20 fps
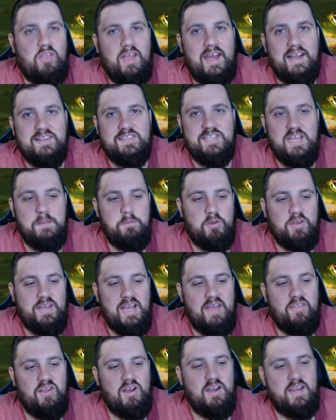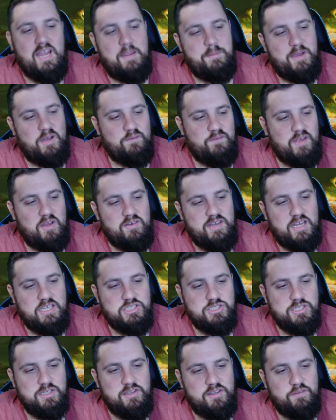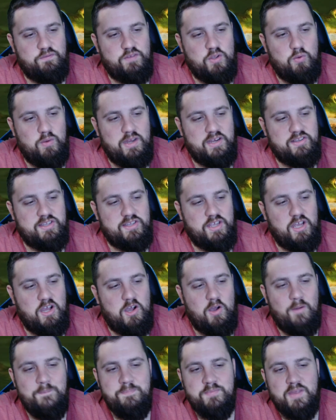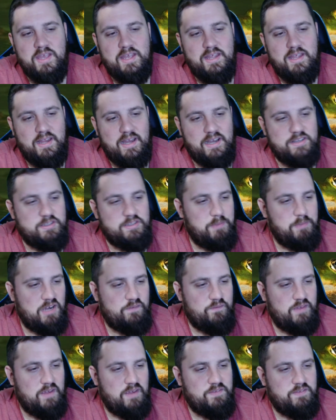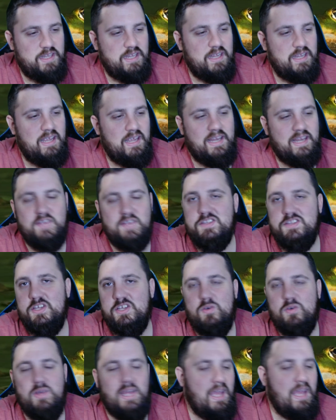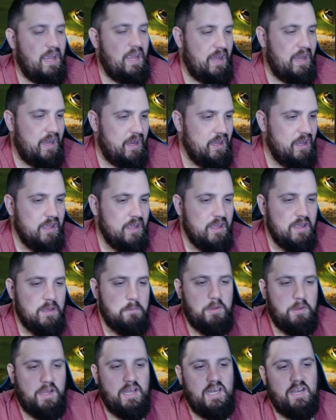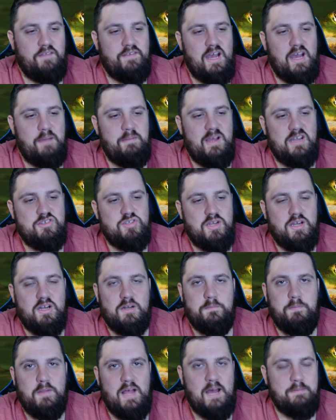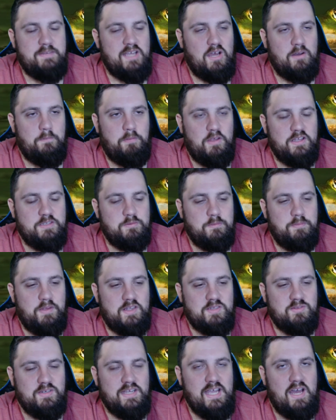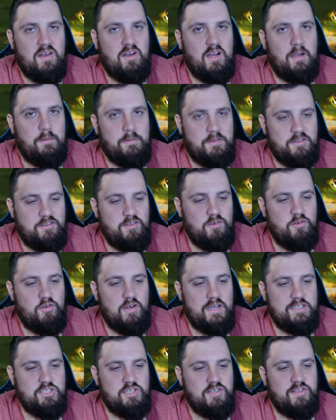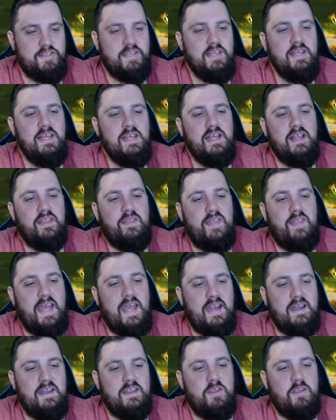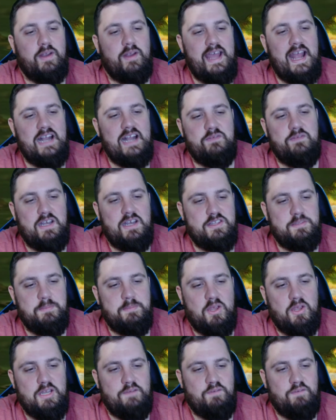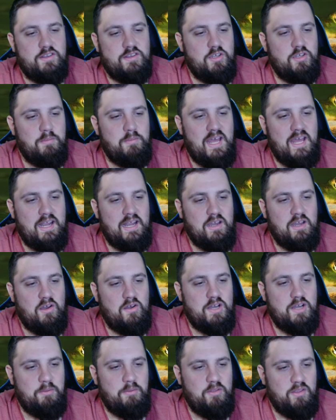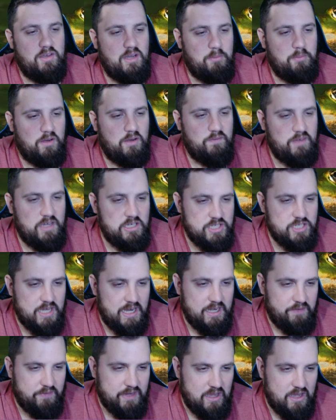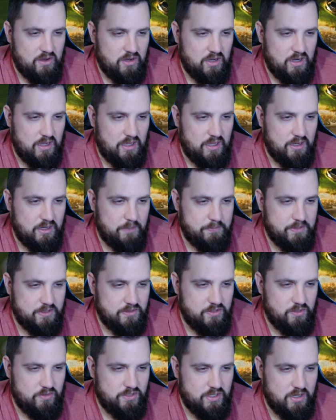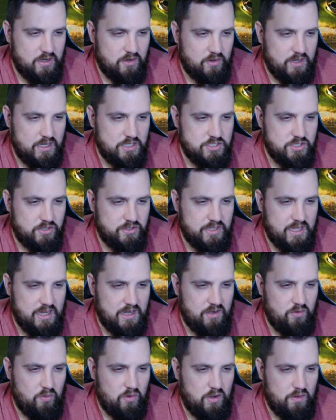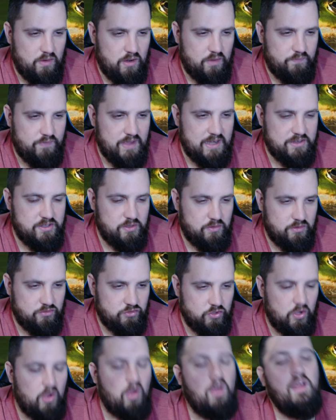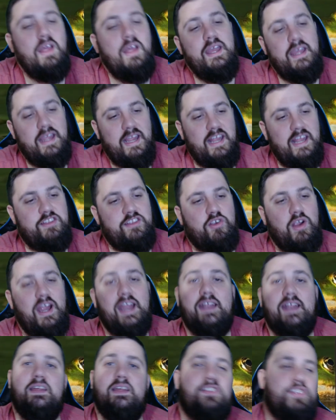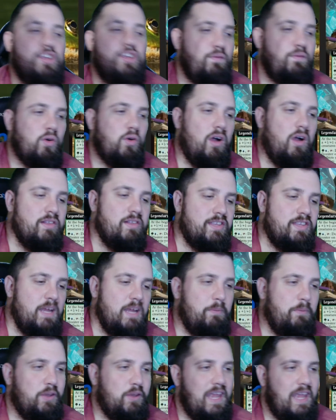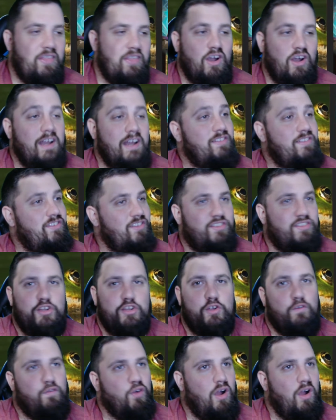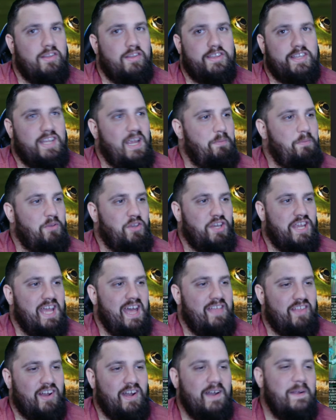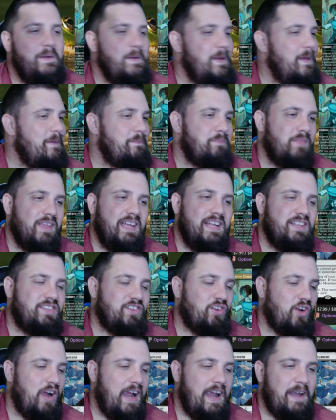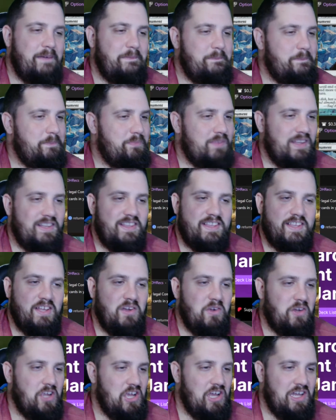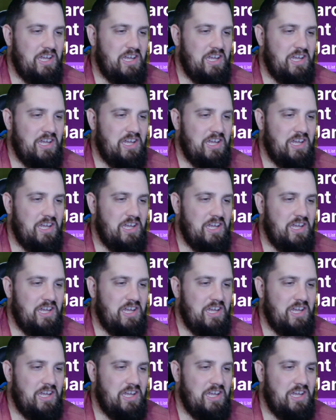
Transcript: stapled together. It came out in Foundations a few weeks ago. It's $1.50. It gives you a beginning of combat trigger to plop down a +1/+1 counter out up to 2 creatures. Then you can activate its ability for 2 mana. You can double the number of each kind of counter on up to 2 target creatures and or artifacts you control. It's great. It's 2 Virals stapled together. It's just 2 Virals stapled together. It's great. It's so good.